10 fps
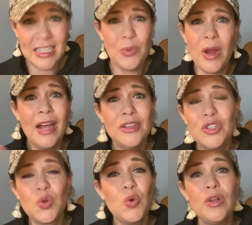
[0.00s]
They were
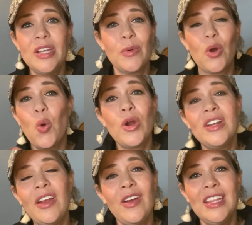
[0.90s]
unschooled, they were
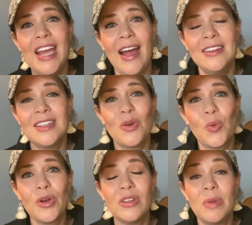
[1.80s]
ordinary in the eyes of the
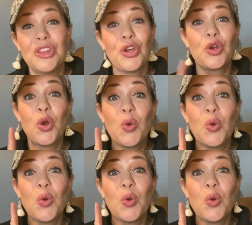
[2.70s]
world, but their,